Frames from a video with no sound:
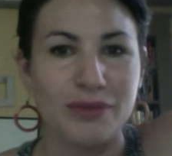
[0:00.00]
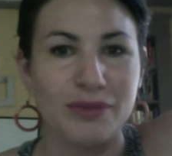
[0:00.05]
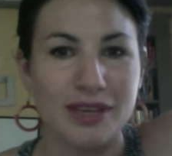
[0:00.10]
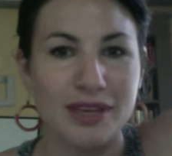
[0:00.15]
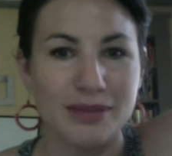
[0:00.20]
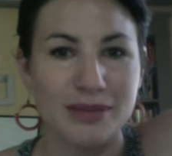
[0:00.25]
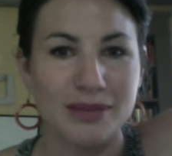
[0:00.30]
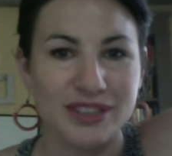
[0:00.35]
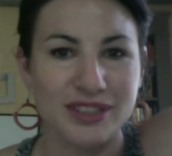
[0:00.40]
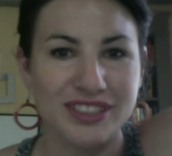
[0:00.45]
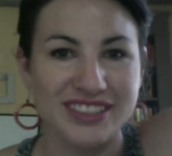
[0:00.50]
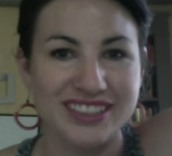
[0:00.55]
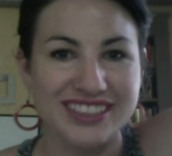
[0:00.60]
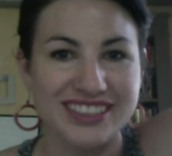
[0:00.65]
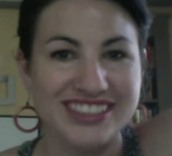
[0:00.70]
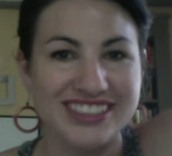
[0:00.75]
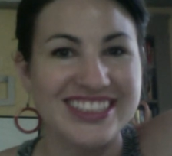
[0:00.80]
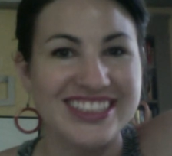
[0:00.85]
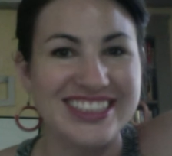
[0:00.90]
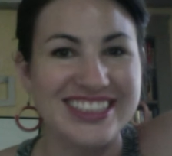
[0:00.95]
people.
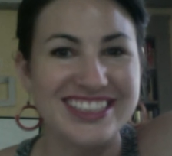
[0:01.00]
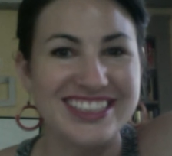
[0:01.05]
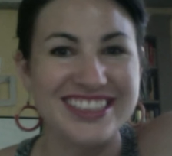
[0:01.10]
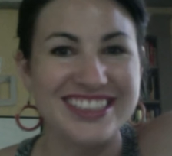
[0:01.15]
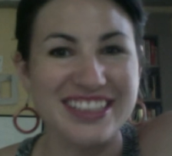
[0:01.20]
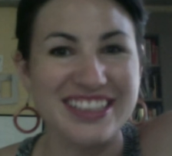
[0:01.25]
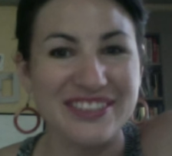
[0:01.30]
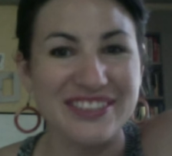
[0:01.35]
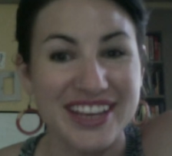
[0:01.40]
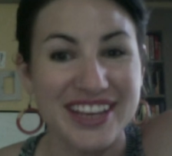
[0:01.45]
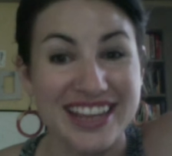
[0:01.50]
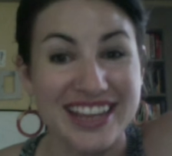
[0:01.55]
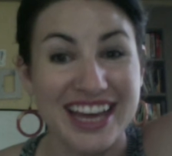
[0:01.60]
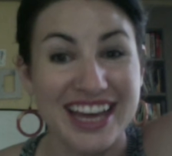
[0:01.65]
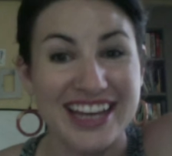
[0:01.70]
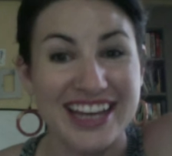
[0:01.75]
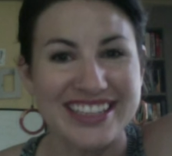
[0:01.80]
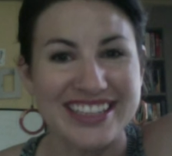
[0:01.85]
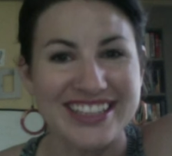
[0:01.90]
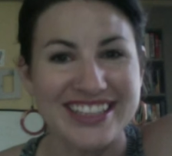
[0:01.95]
Stuff like
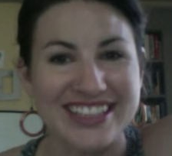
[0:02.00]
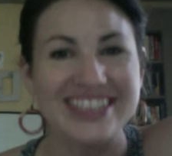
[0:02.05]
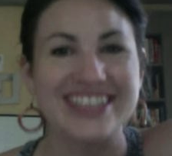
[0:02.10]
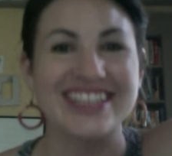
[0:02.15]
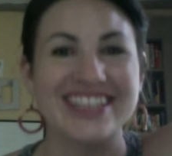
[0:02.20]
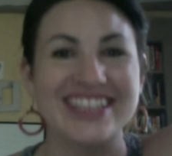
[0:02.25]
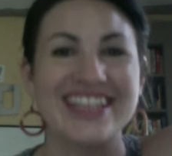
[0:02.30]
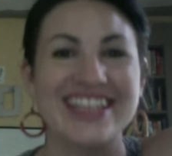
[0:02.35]
that is good.